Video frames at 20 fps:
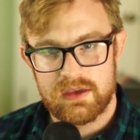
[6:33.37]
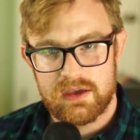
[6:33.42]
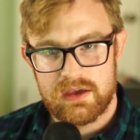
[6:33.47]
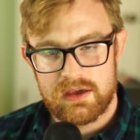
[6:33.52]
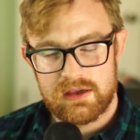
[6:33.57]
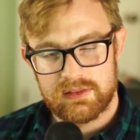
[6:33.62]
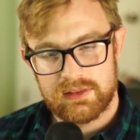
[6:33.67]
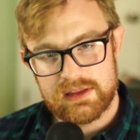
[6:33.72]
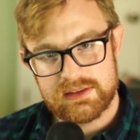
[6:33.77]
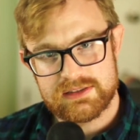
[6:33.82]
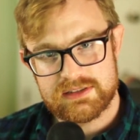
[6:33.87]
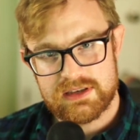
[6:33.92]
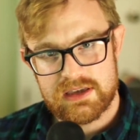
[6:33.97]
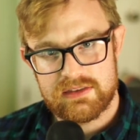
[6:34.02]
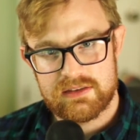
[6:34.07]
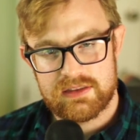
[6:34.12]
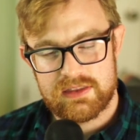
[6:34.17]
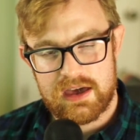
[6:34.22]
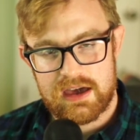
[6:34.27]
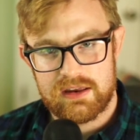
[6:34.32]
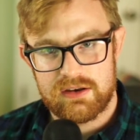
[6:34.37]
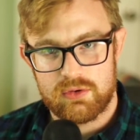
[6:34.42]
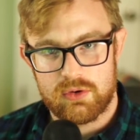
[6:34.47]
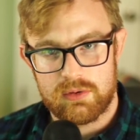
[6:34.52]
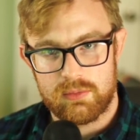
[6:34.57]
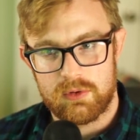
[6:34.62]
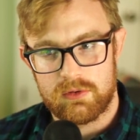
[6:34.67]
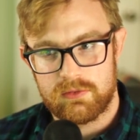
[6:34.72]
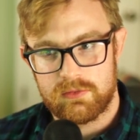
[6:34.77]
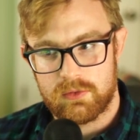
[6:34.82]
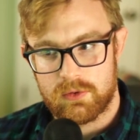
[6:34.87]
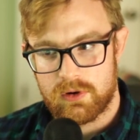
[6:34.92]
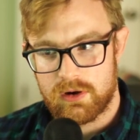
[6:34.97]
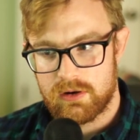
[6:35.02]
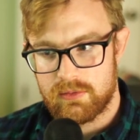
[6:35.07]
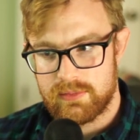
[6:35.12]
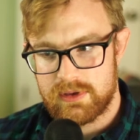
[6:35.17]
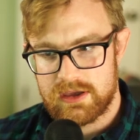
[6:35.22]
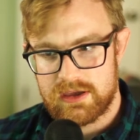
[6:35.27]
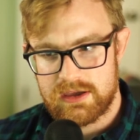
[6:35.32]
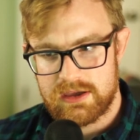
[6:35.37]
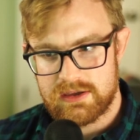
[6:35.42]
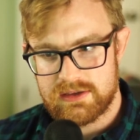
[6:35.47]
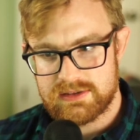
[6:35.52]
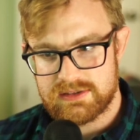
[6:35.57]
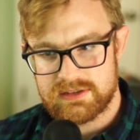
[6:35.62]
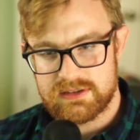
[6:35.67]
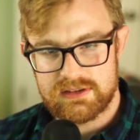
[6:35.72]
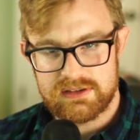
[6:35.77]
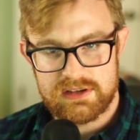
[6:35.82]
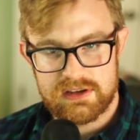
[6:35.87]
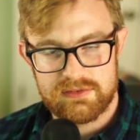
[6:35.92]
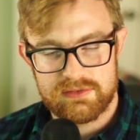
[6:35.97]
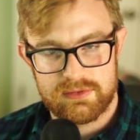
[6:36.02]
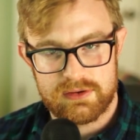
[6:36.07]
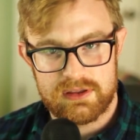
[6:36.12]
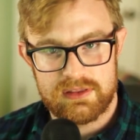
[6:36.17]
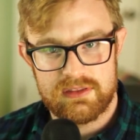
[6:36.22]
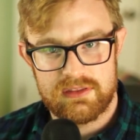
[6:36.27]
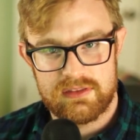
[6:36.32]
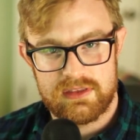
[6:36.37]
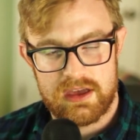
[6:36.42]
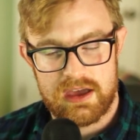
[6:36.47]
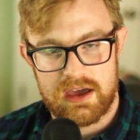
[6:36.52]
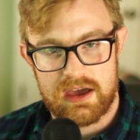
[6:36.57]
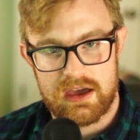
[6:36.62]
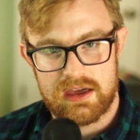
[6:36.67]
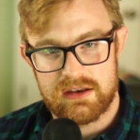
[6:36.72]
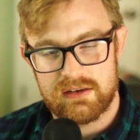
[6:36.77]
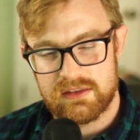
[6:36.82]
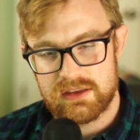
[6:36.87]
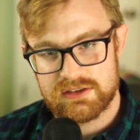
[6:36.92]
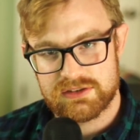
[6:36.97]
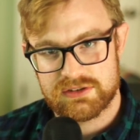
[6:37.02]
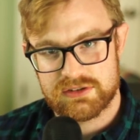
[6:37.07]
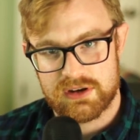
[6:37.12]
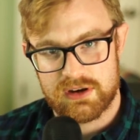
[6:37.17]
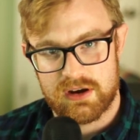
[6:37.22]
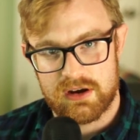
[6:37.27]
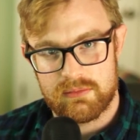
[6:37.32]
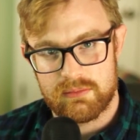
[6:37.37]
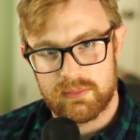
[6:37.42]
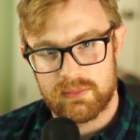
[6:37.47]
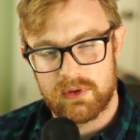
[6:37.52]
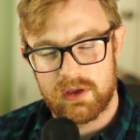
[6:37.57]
Let's say that that normal form is different than this term.